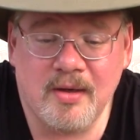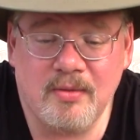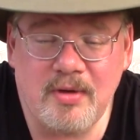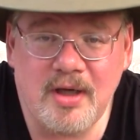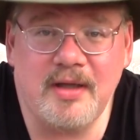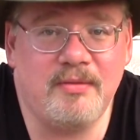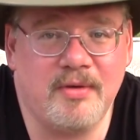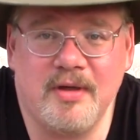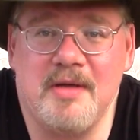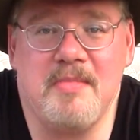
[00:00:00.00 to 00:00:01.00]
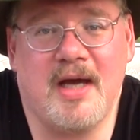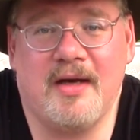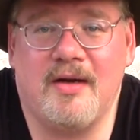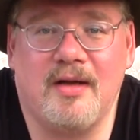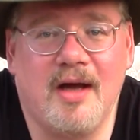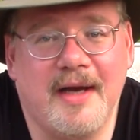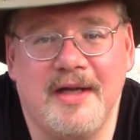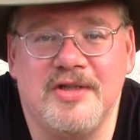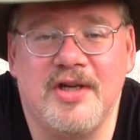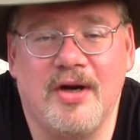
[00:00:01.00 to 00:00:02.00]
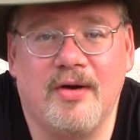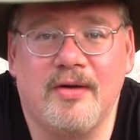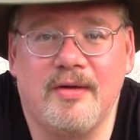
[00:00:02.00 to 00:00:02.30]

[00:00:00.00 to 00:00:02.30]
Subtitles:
really made it a lot easier.